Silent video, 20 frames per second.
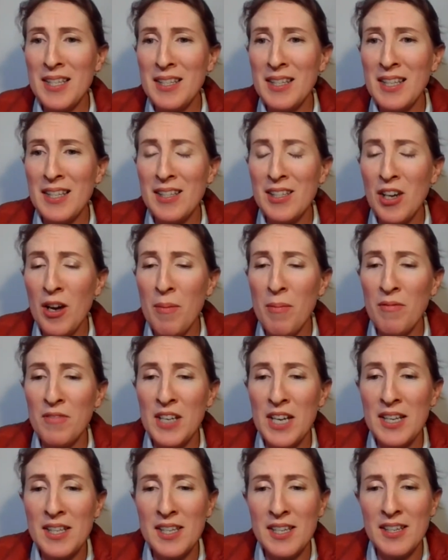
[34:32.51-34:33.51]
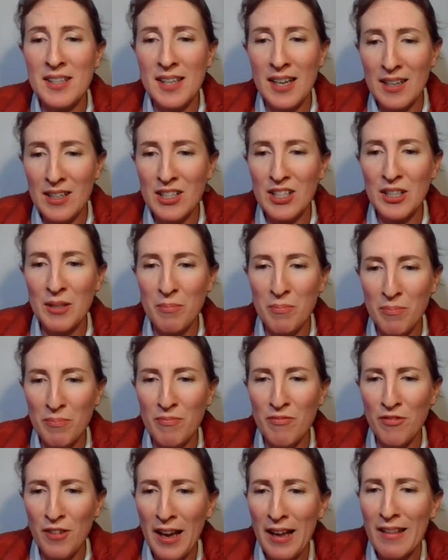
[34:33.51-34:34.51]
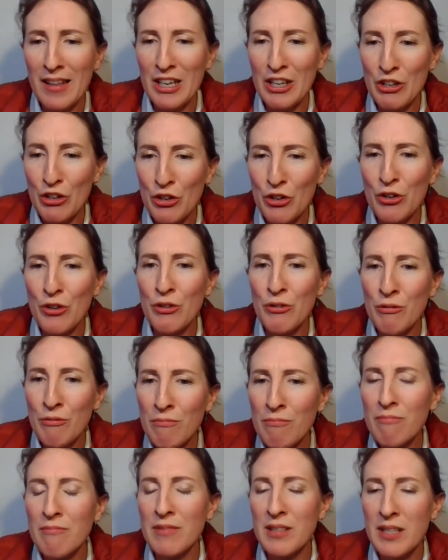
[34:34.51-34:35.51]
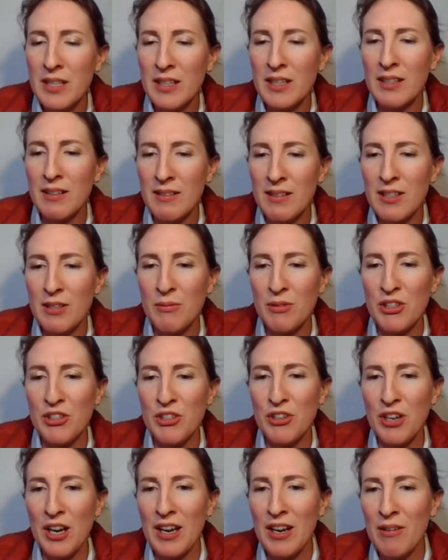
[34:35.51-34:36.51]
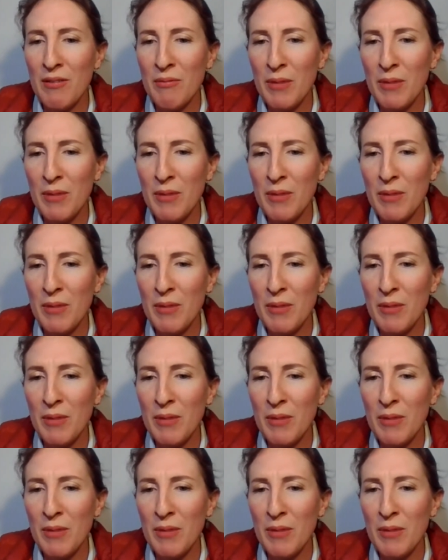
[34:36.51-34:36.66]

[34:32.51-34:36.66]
this type of testing is actually fairly new to Australia,